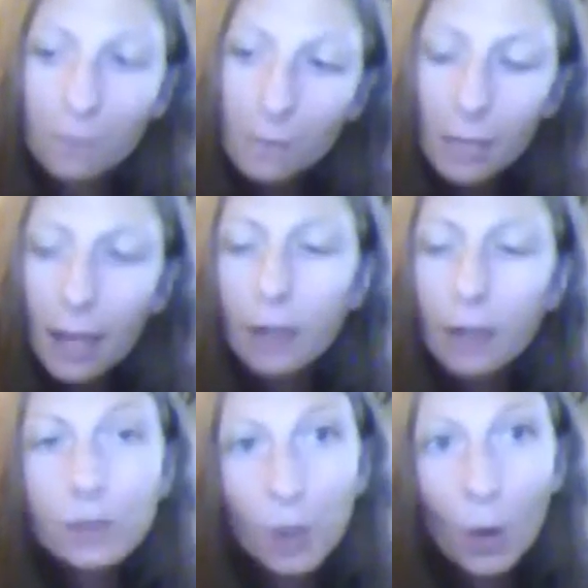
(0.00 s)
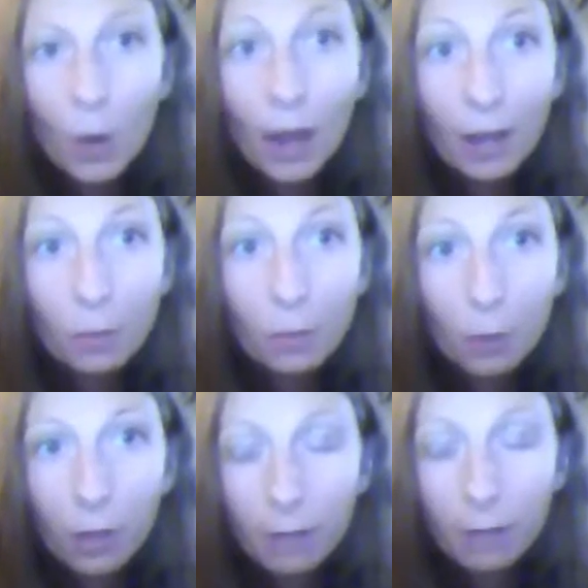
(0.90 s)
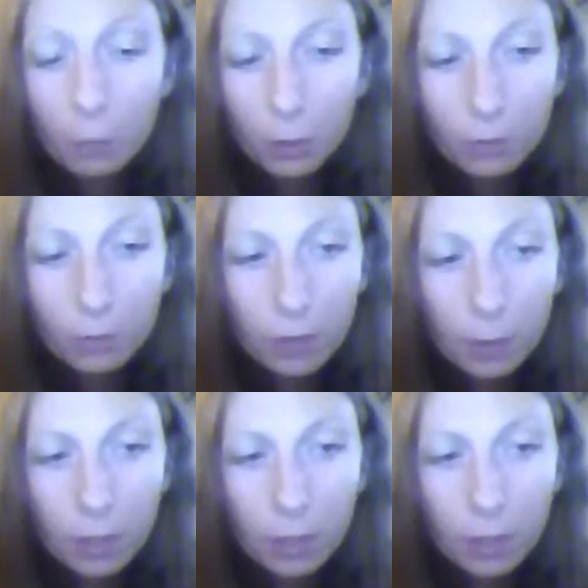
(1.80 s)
Yeah, so I hope you all have a wonderful summer.